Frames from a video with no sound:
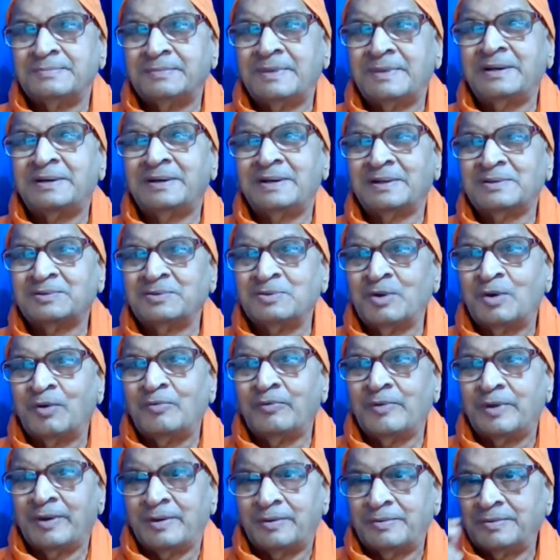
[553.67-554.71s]
mind has
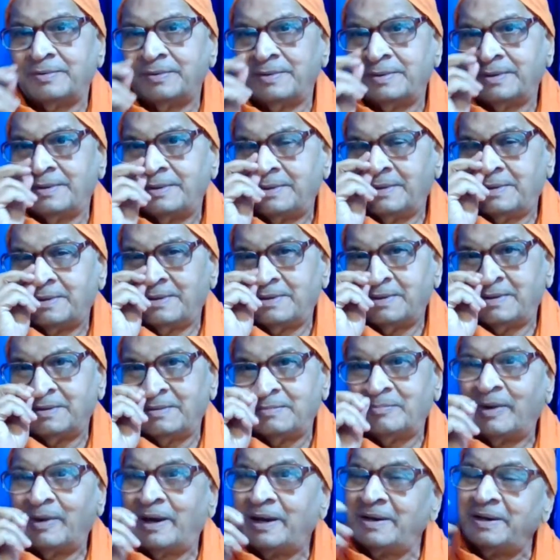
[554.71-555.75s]
no wave.
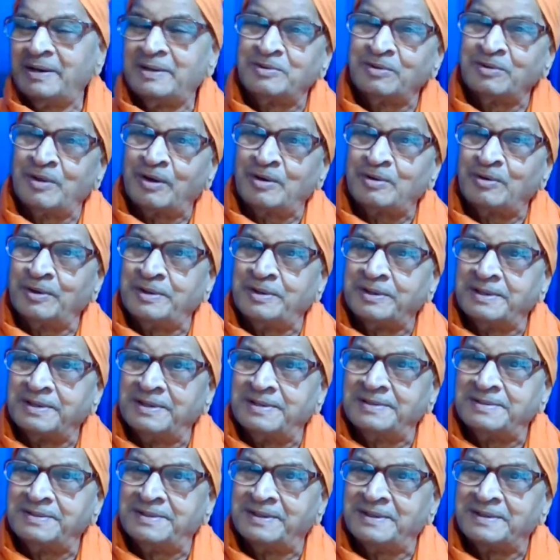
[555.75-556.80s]
Mind is not doing
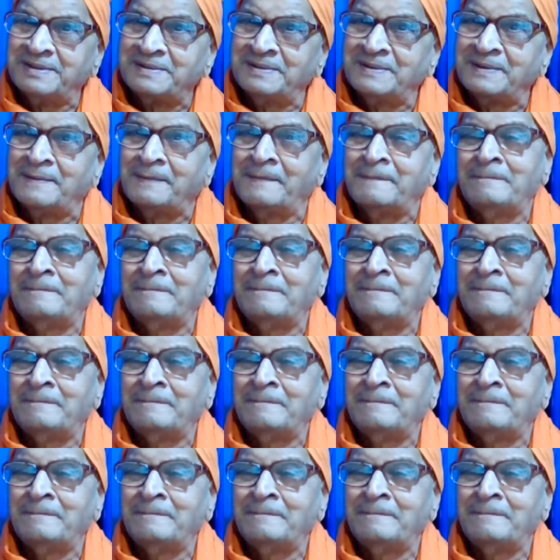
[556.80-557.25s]
anything.